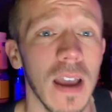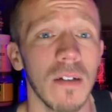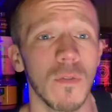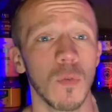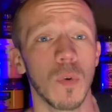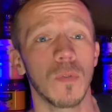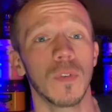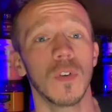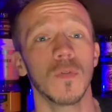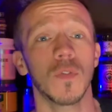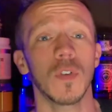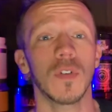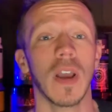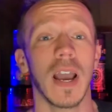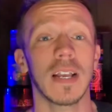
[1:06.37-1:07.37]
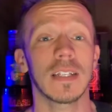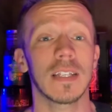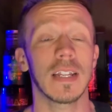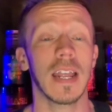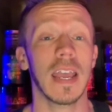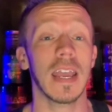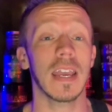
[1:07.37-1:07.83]
have a review for you guys
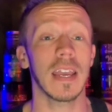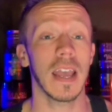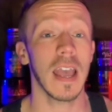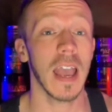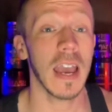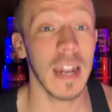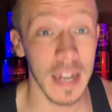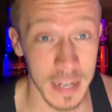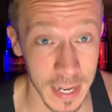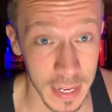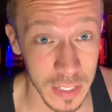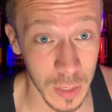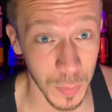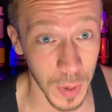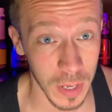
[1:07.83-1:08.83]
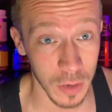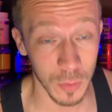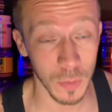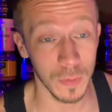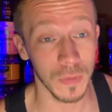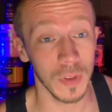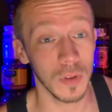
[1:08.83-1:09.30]
today, an anticipated
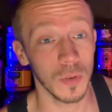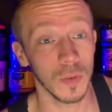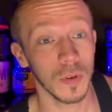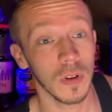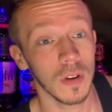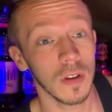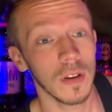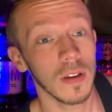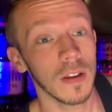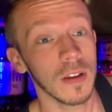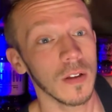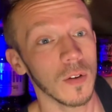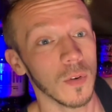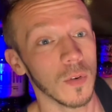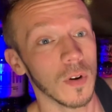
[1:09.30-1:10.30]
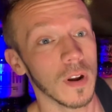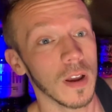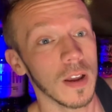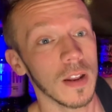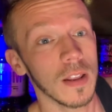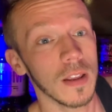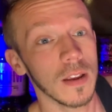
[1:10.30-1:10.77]
review,
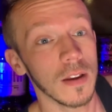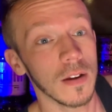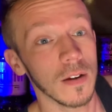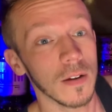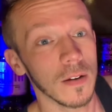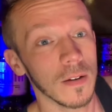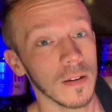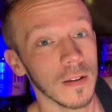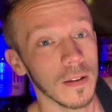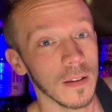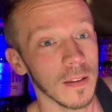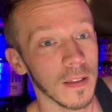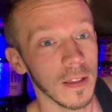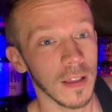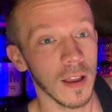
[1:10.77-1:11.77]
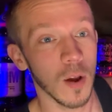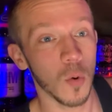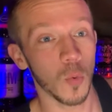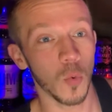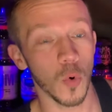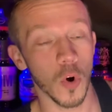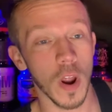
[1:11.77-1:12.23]
right here.
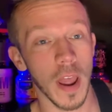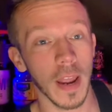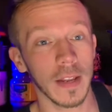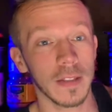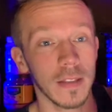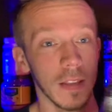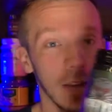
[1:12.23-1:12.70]
Wrecked.